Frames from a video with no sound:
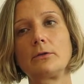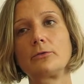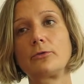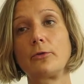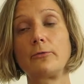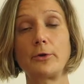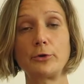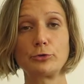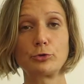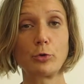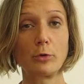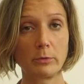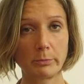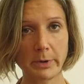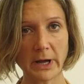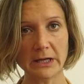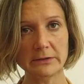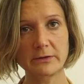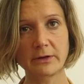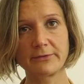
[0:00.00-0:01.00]
the ventral
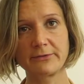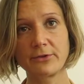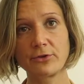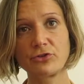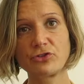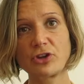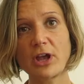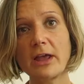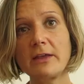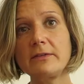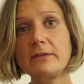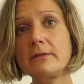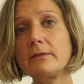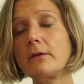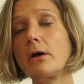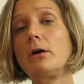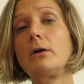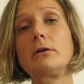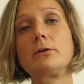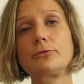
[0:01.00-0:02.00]
part of the
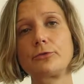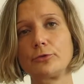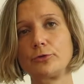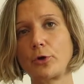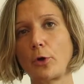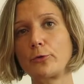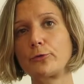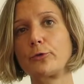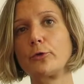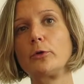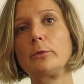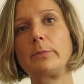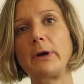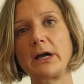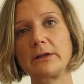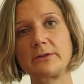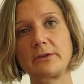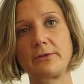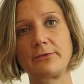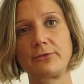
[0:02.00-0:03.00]
chest or the dorsal
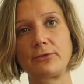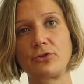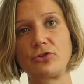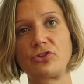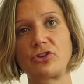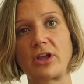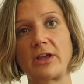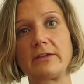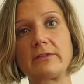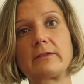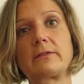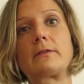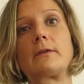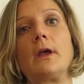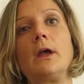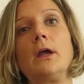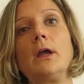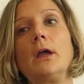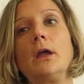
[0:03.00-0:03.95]
part of the chest.